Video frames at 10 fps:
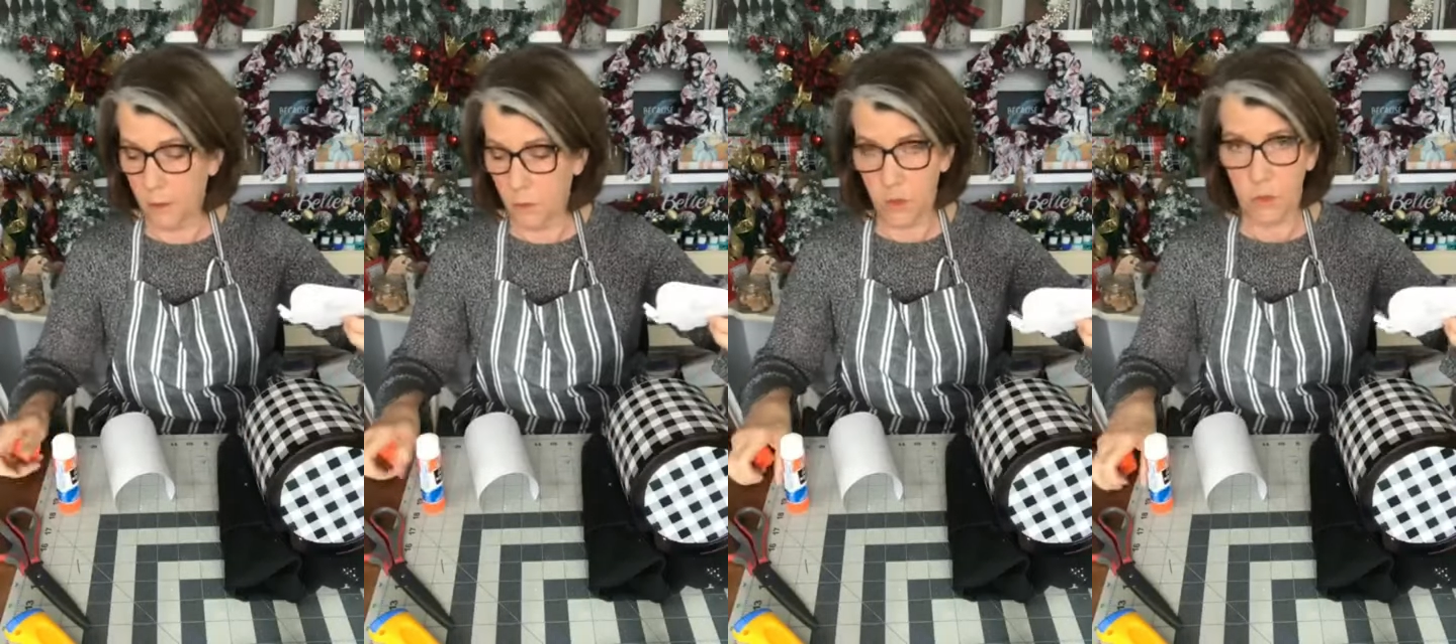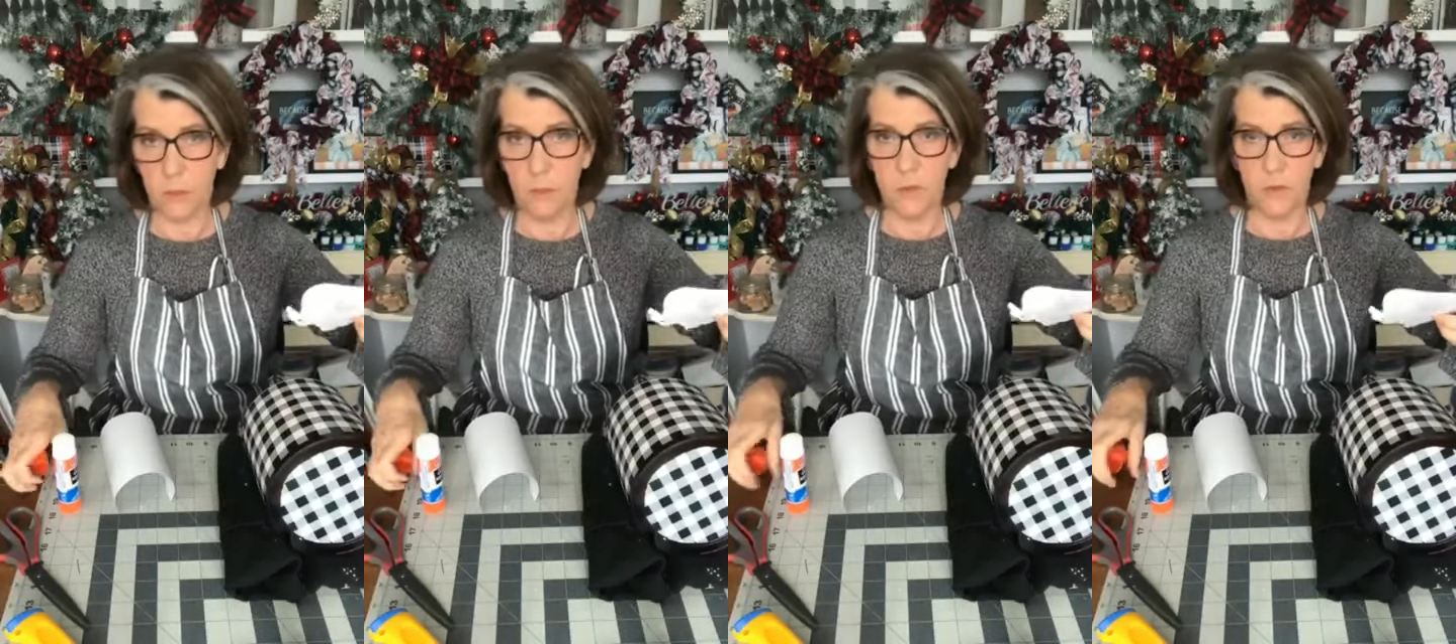oh, should
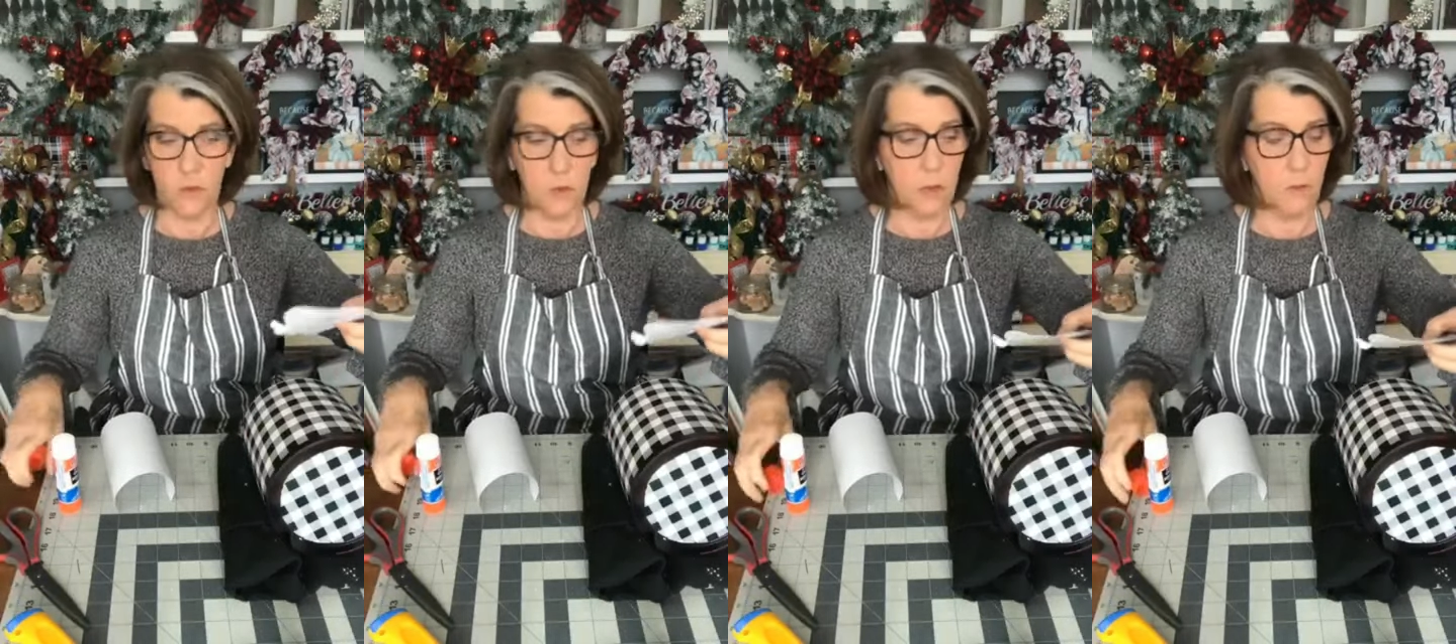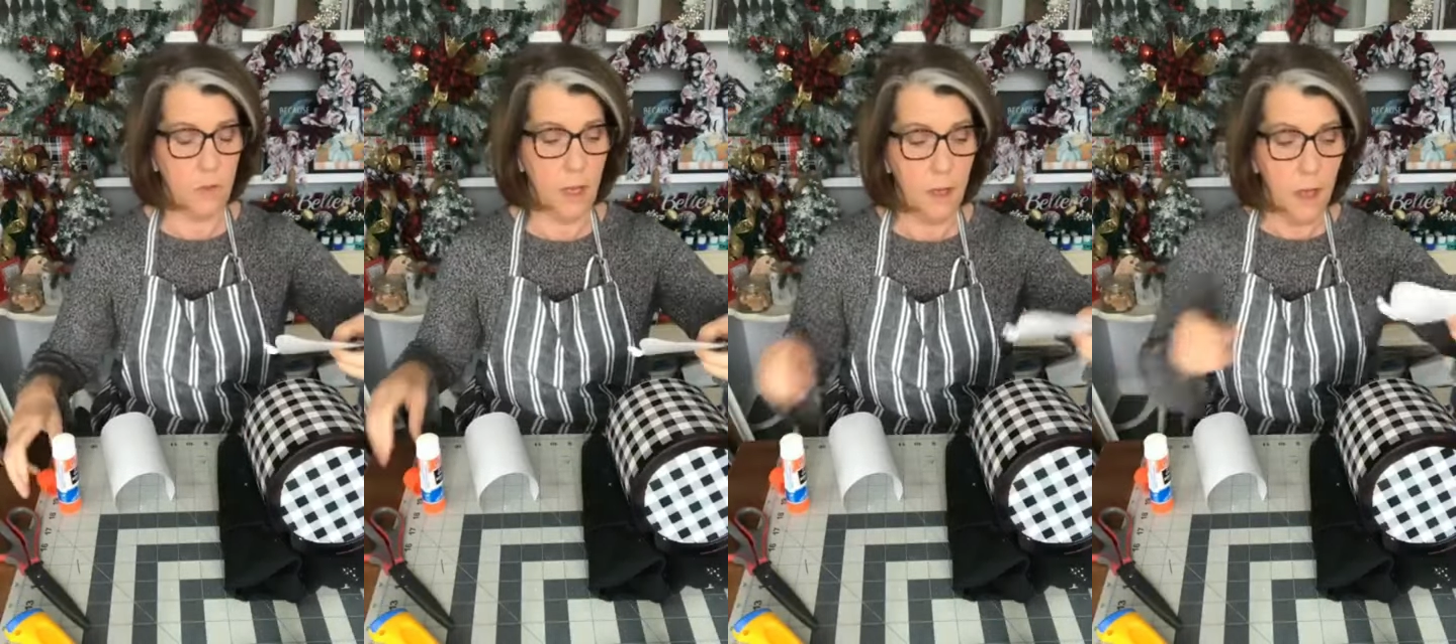I do this or should I do
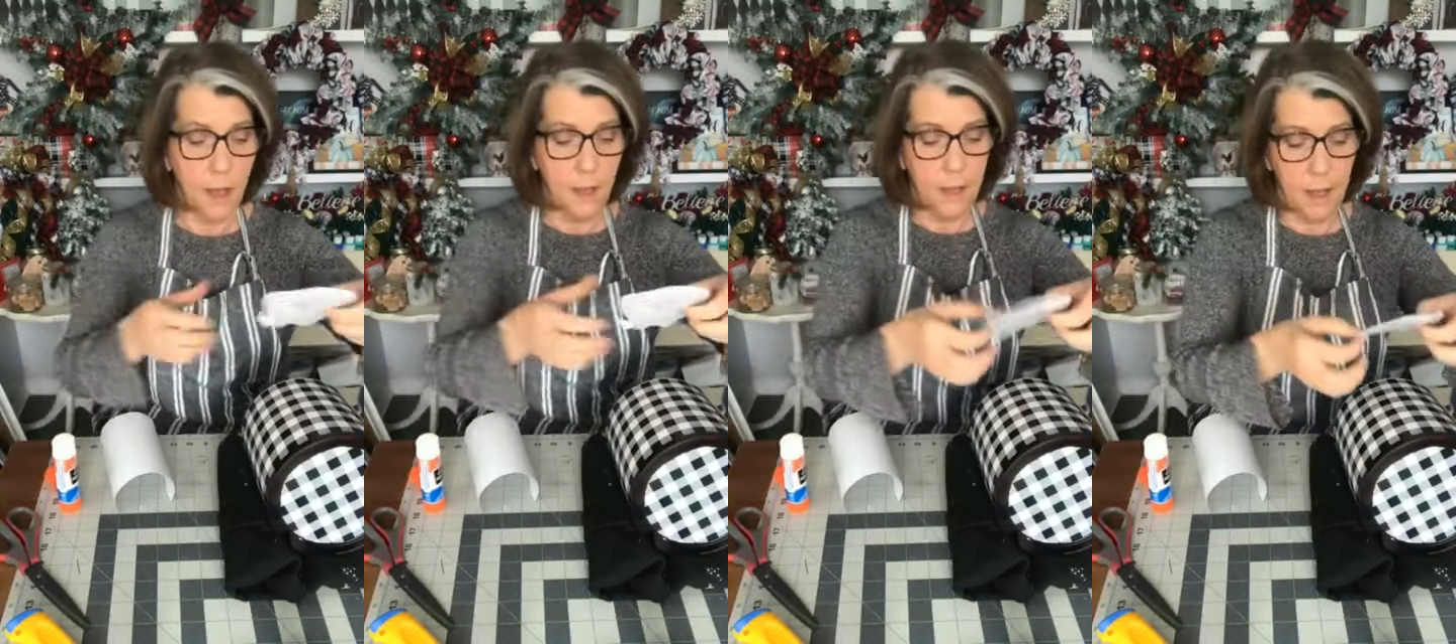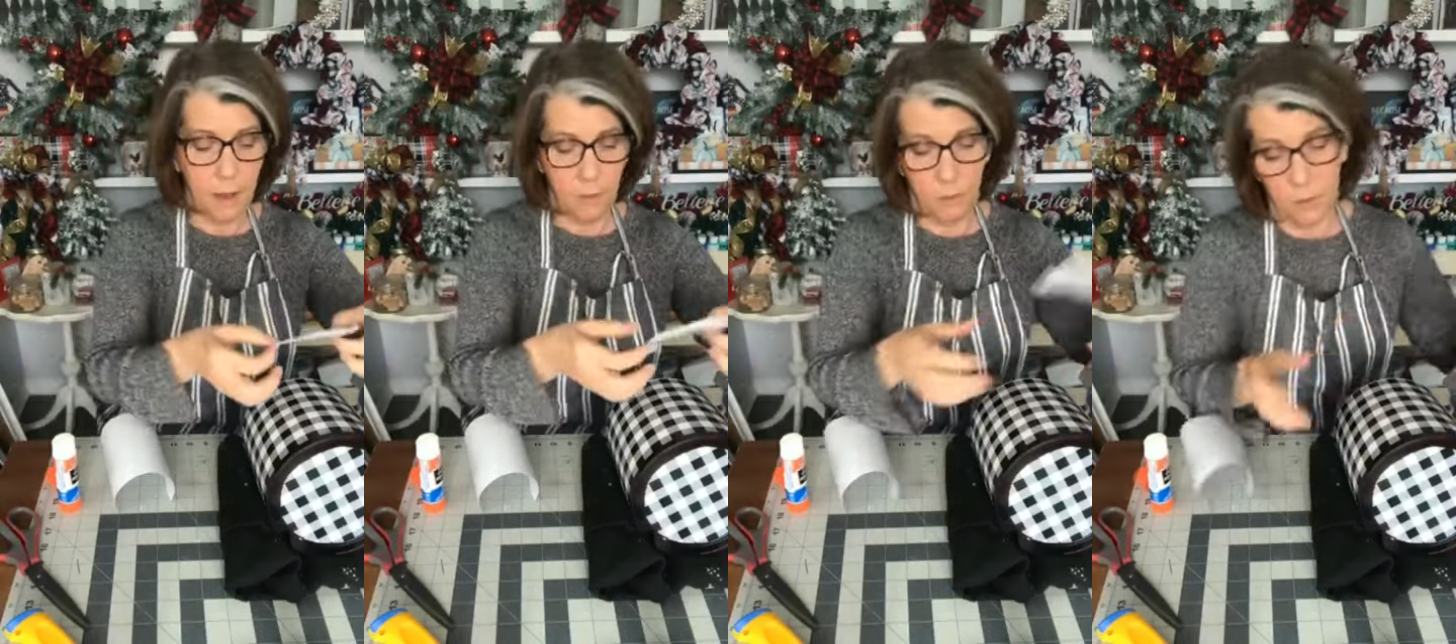that?
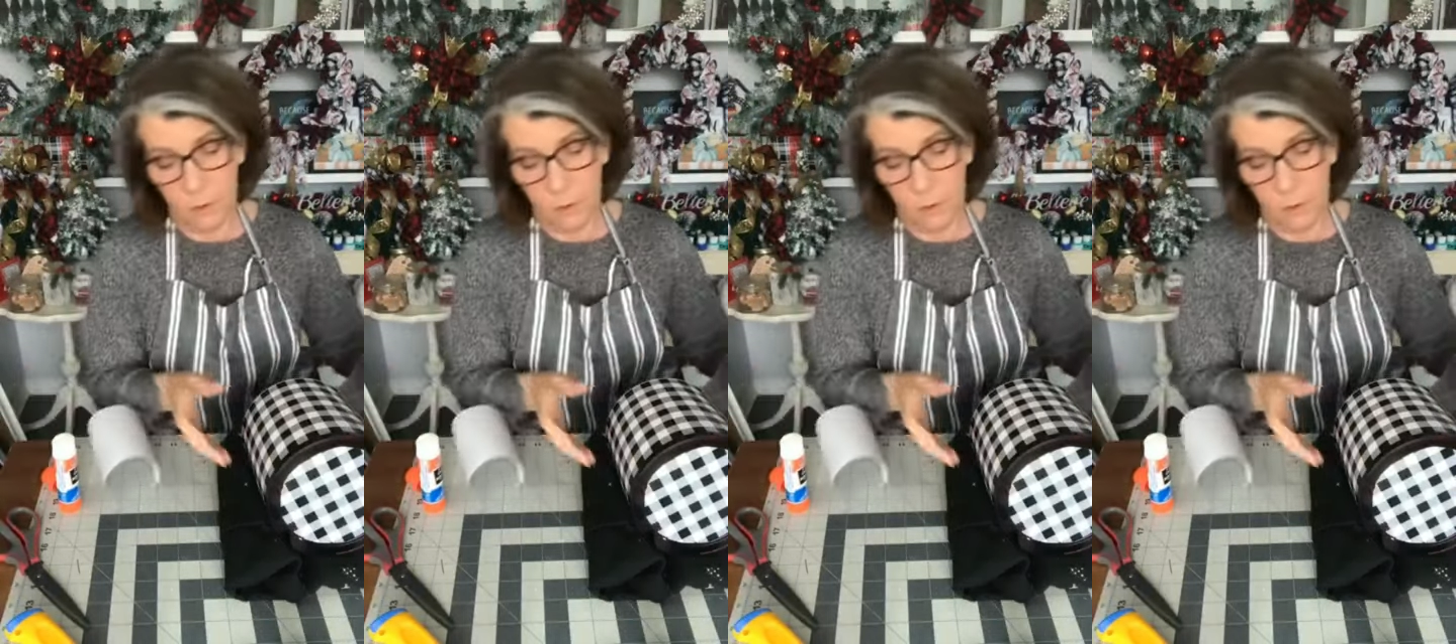Now,